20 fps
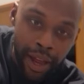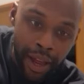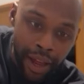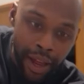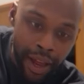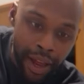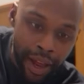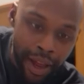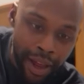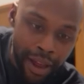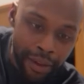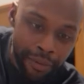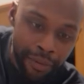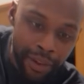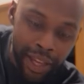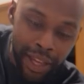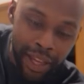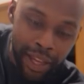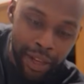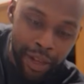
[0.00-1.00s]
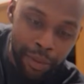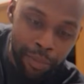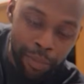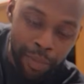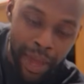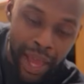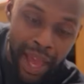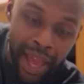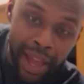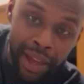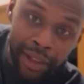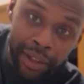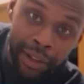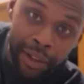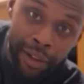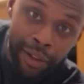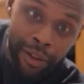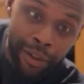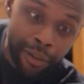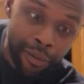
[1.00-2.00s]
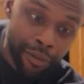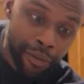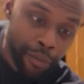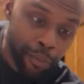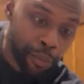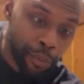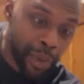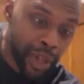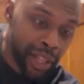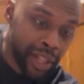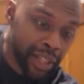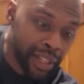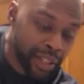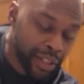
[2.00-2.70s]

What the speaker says: Have a bag of millet